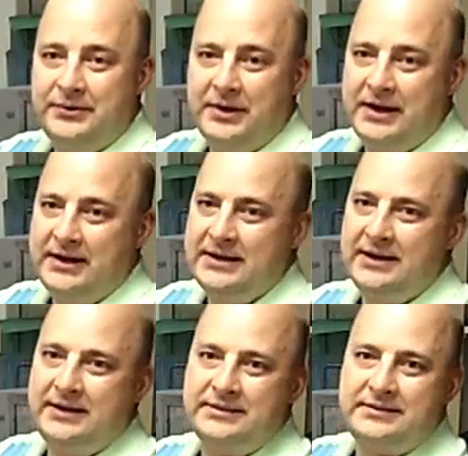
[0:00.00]
So what I
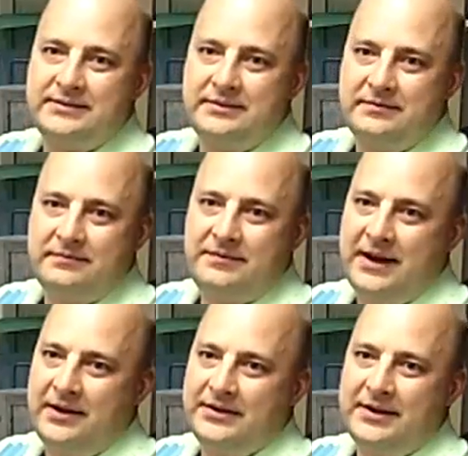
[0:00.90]
did is
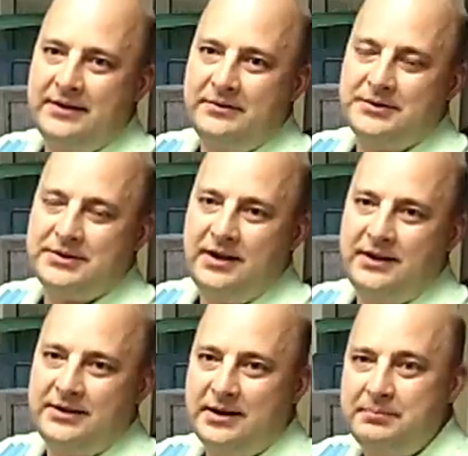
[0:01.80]
filed what's
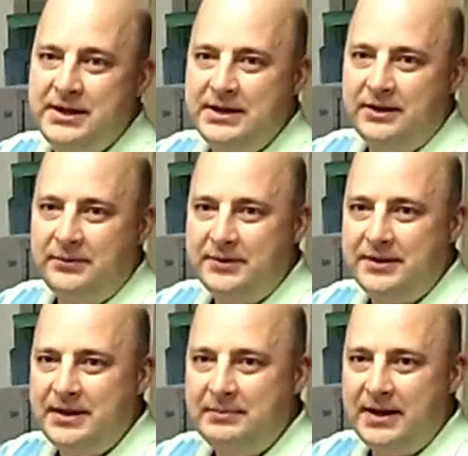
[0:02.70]
called an appeal
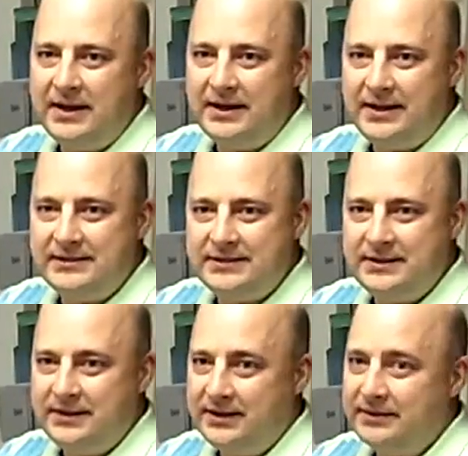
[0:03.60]
with eBay, and I
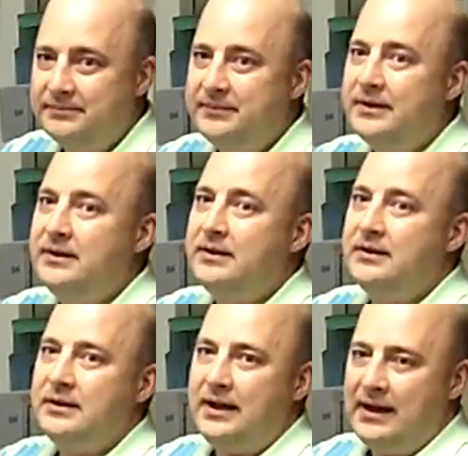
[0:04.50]
said, look,
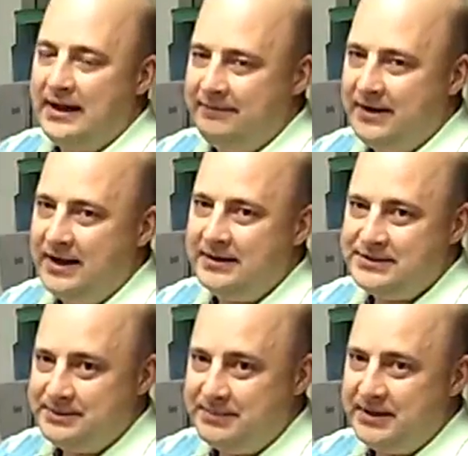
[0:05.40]
I've got
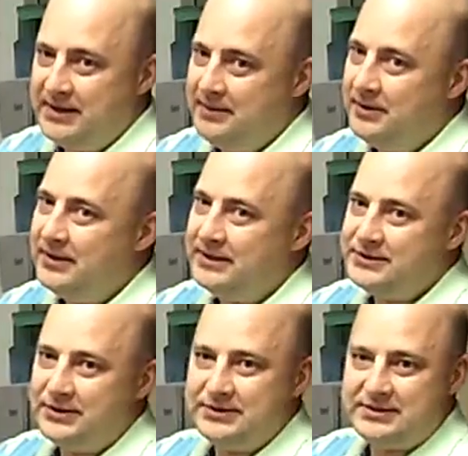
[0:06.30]
a shipping label
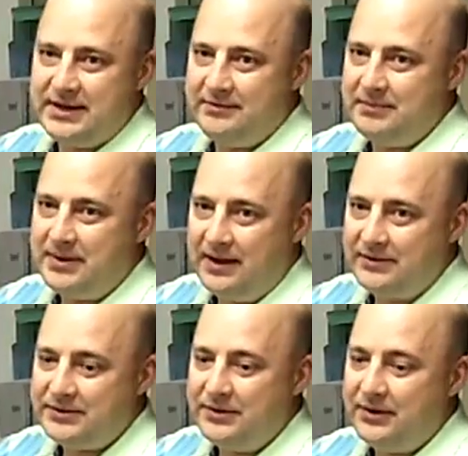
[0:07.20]
that shows 7
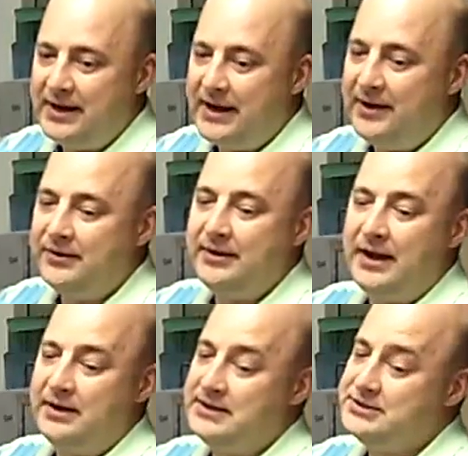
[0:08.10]
pounds going out.
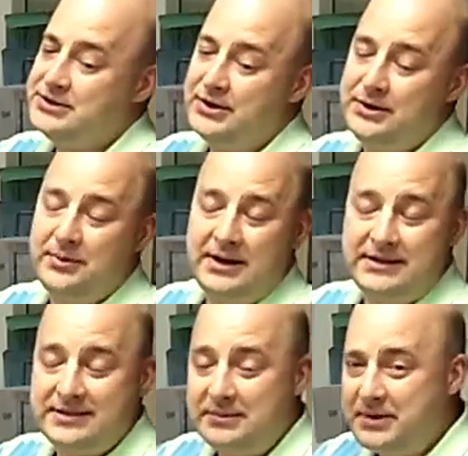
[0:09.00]
I can show you what
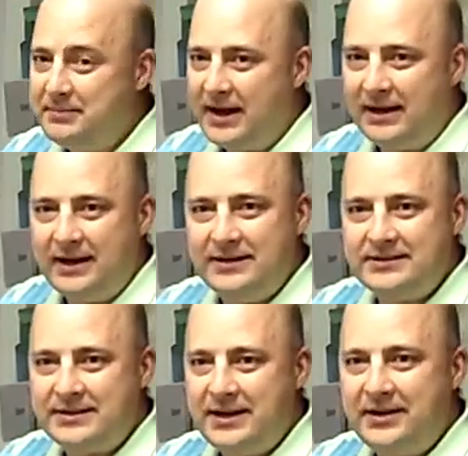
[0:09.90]
he sent me back on
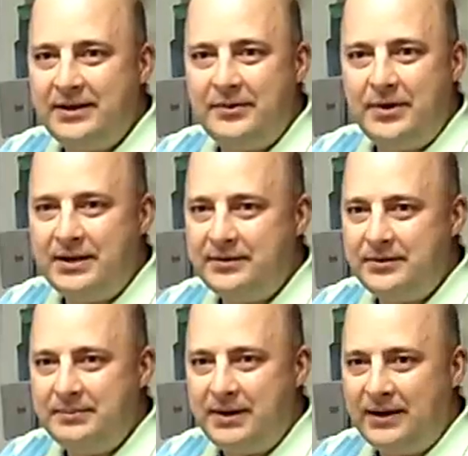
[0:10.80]
the scale. They weighed
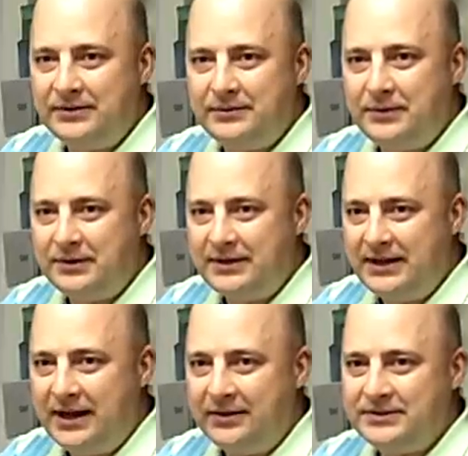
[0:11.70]
3 pounds
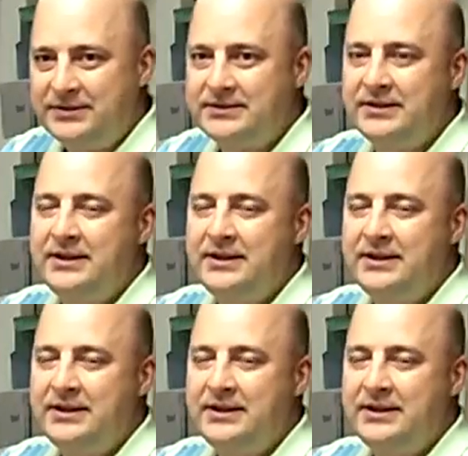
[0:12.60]
14 ounces.